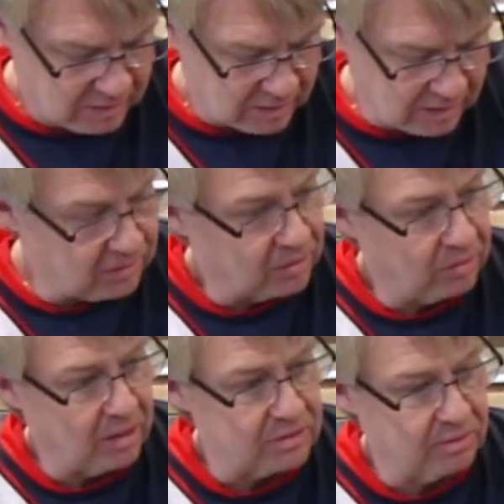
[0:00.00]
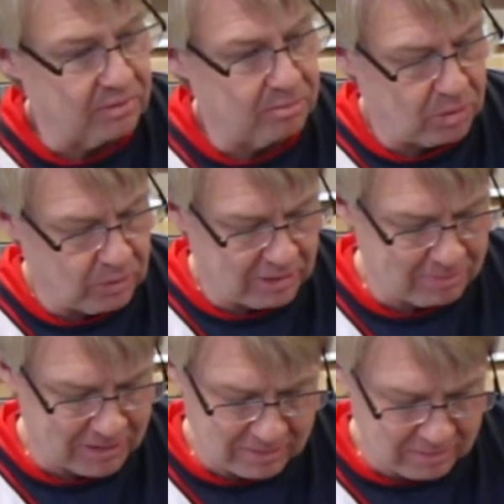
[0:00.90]
at the crossover point,
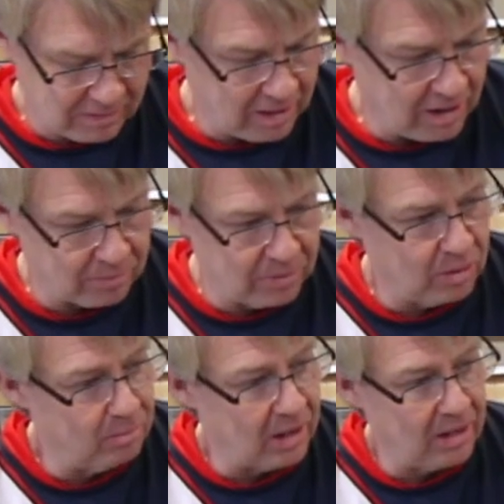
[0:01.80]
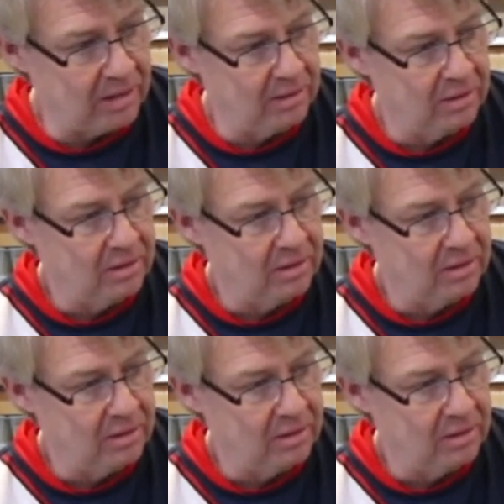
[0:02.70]
but not real bad.